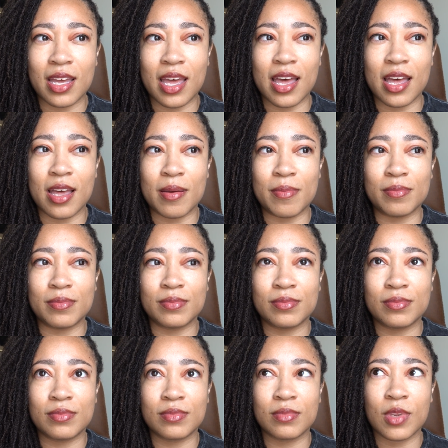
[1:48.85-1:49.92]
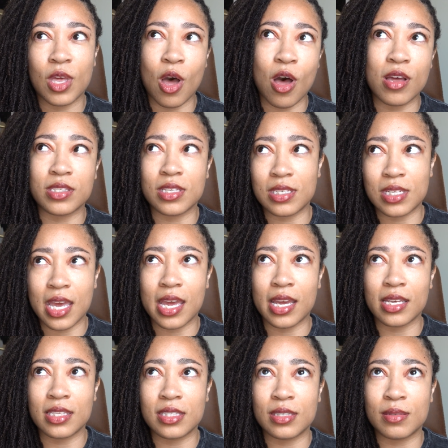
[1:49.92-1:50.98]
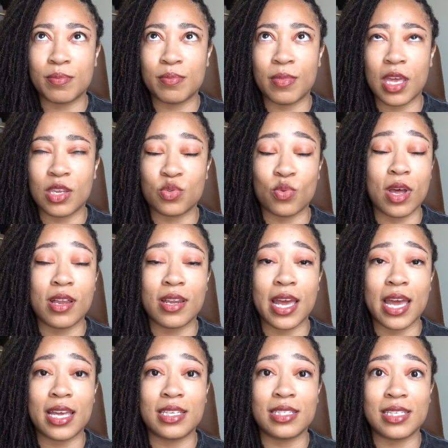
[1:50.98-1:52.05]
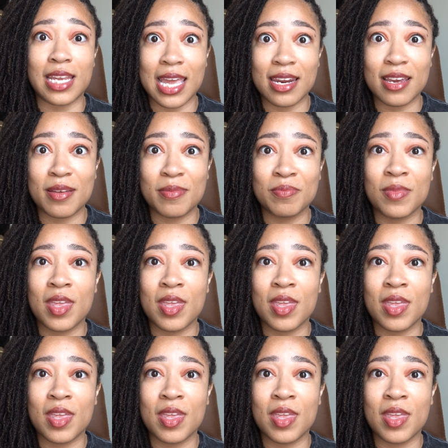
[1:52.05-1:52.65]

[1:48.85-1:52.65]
calls and texts as well as data,